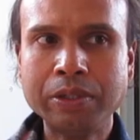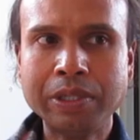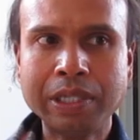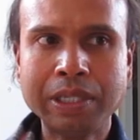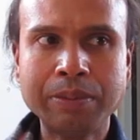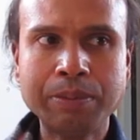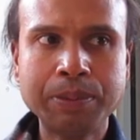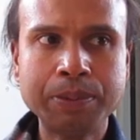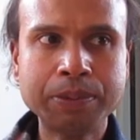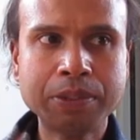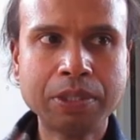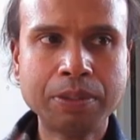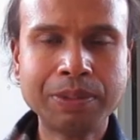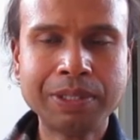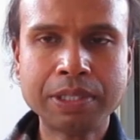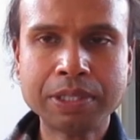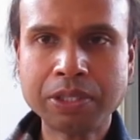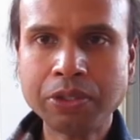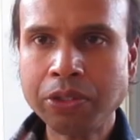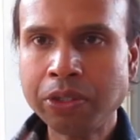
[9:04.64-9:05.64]
new album.
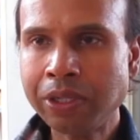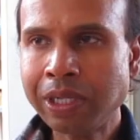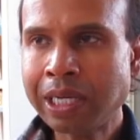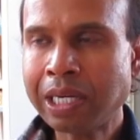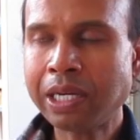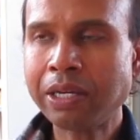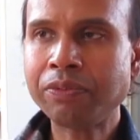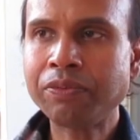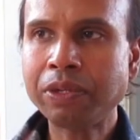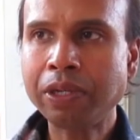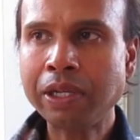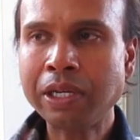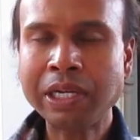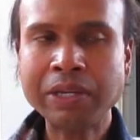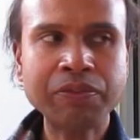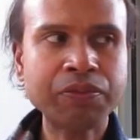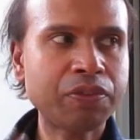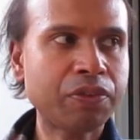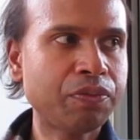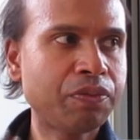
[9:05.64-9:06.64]
So you're going to have a
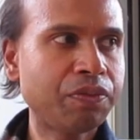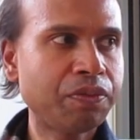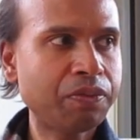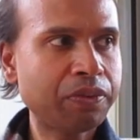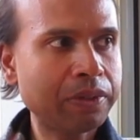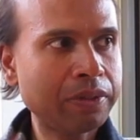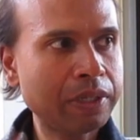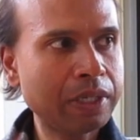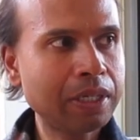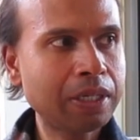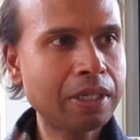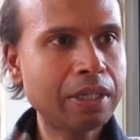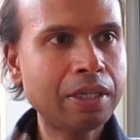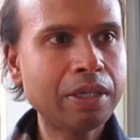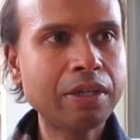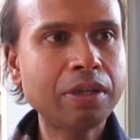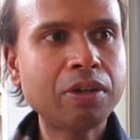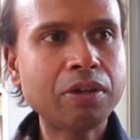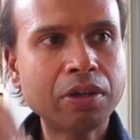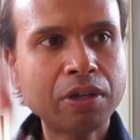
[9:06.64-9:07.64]
life of,
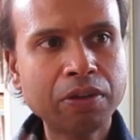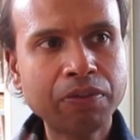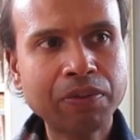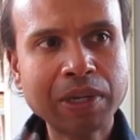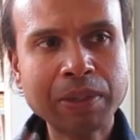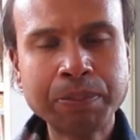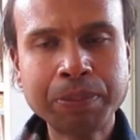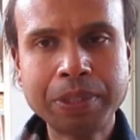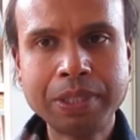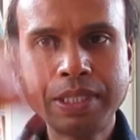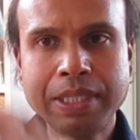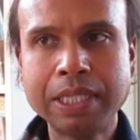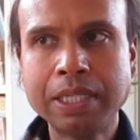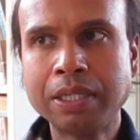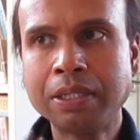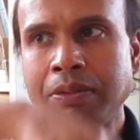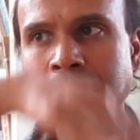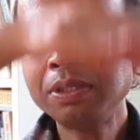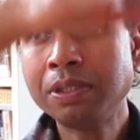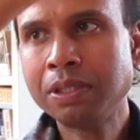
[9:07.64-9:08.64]
of up and
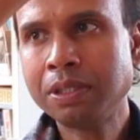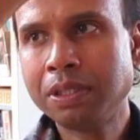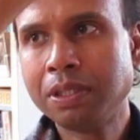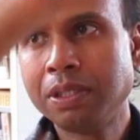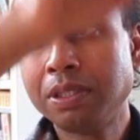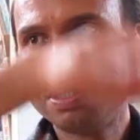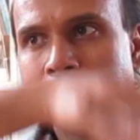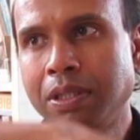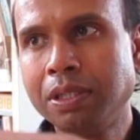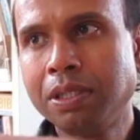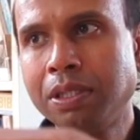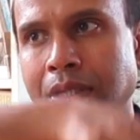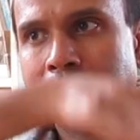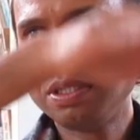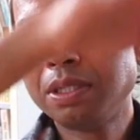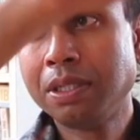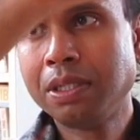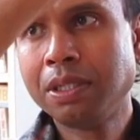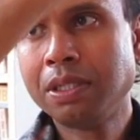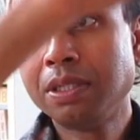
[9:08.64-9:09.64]
down.
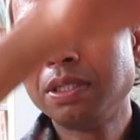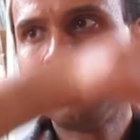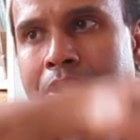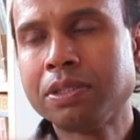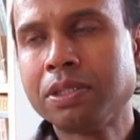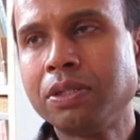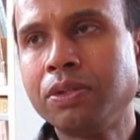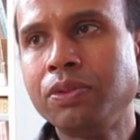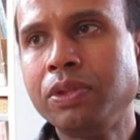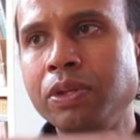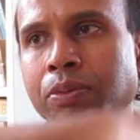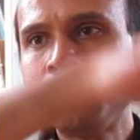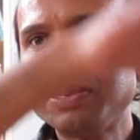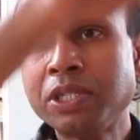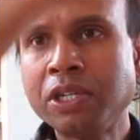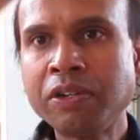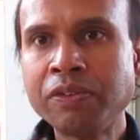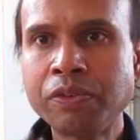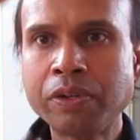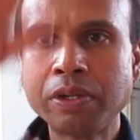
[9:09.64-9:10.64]
So the
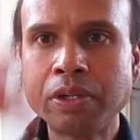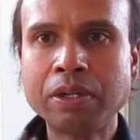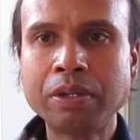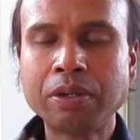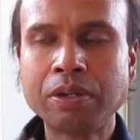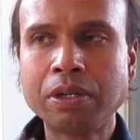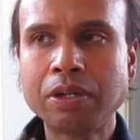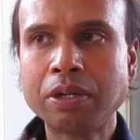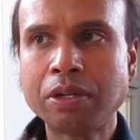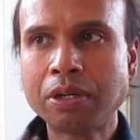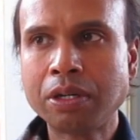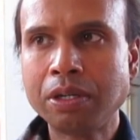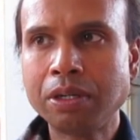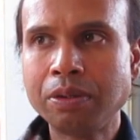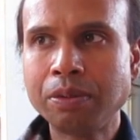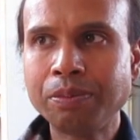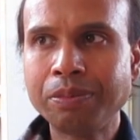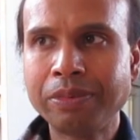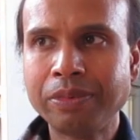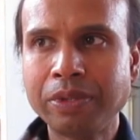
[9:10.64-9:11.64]
observer
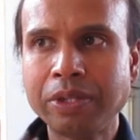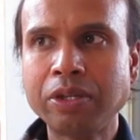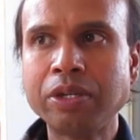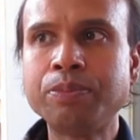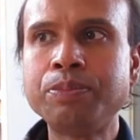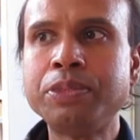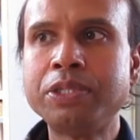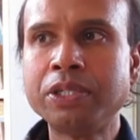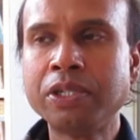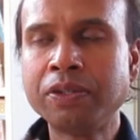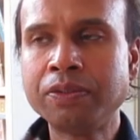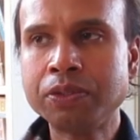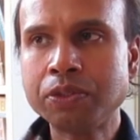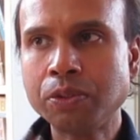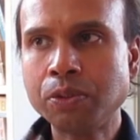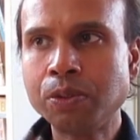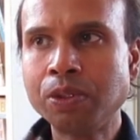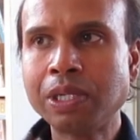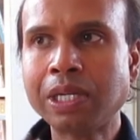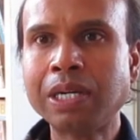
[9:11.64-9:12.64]
observes
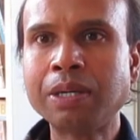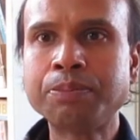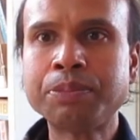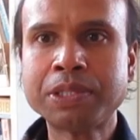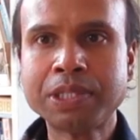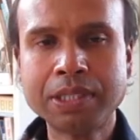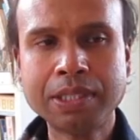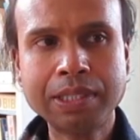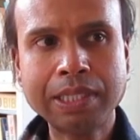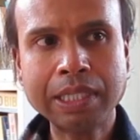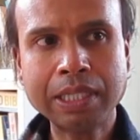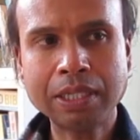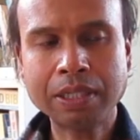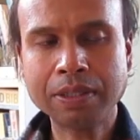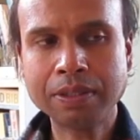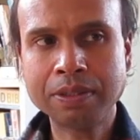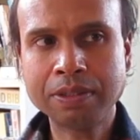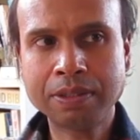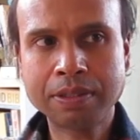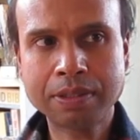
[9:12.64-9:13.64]
all ups and
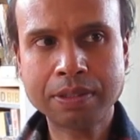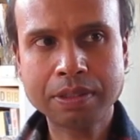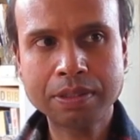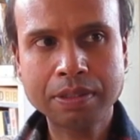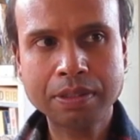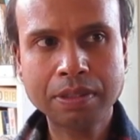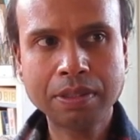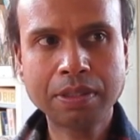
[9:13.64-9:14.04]
downs.